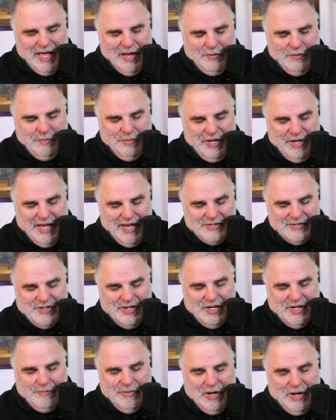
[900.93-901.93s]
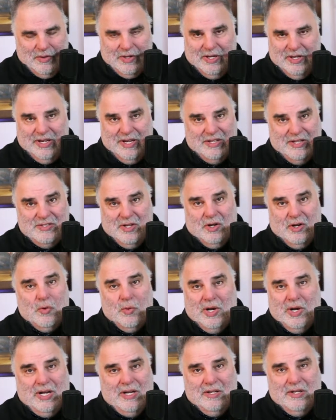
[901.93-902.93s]
would be asking about kids that are
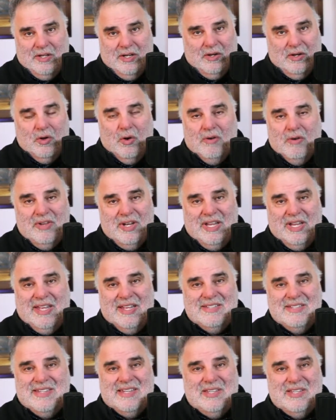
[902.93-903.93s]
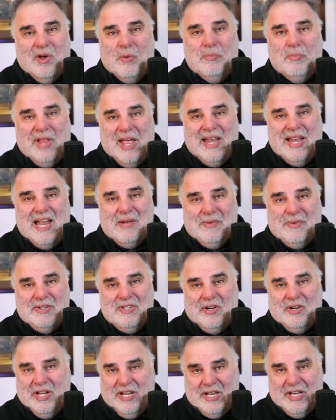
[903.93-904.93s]
quitting. Do you know of any kids that don't plan on
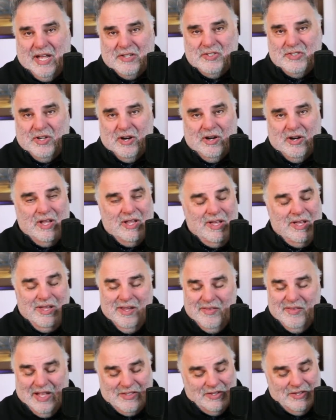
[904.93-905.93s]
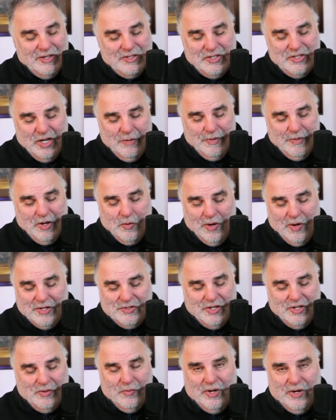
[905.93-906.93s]
returning next year? That's a legitimate
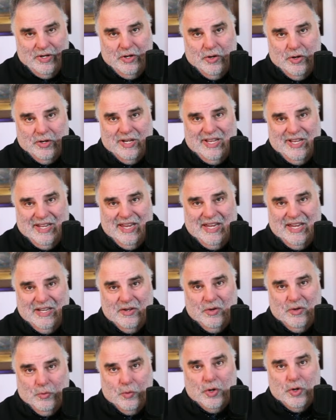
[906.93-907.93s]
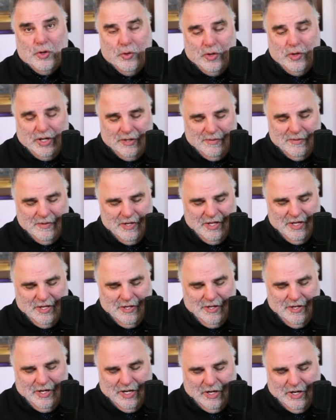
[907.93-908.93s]
question when you're getting recruited.
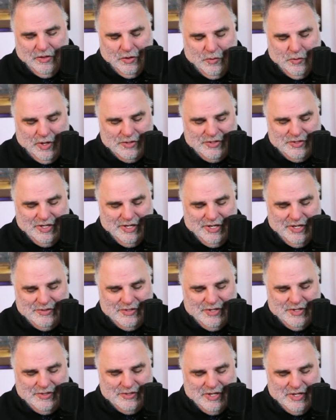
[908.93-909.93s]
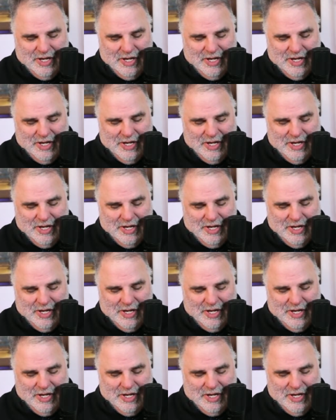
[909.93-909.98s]
Another question is this